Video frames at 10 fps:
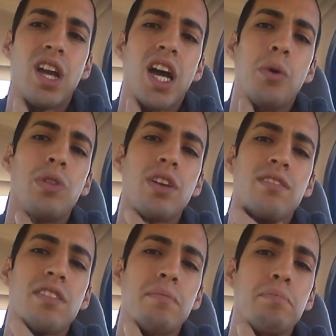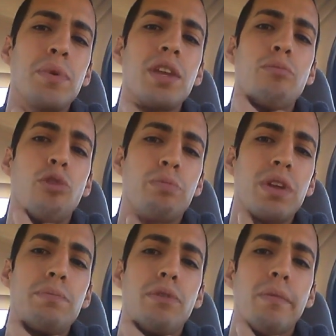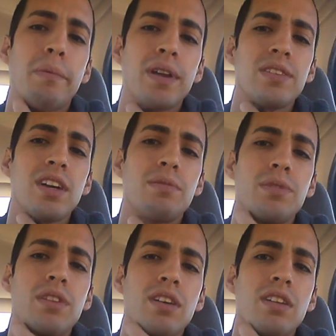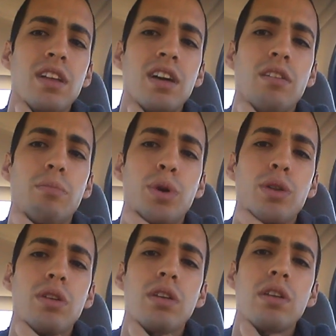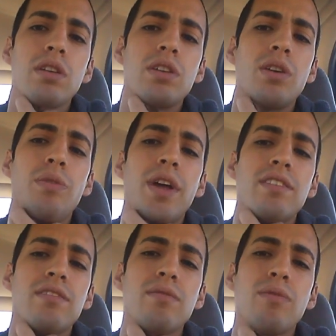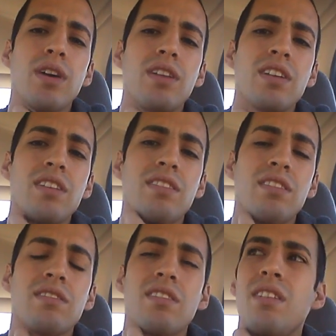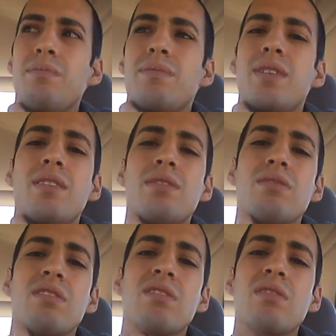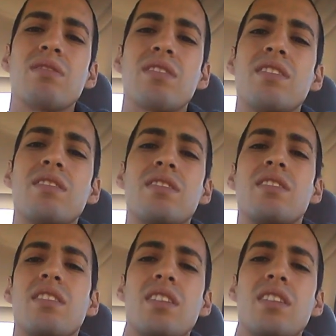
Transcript: I would like to meet more people, but my job would not allow it. But, that's why I like this industry too, is because,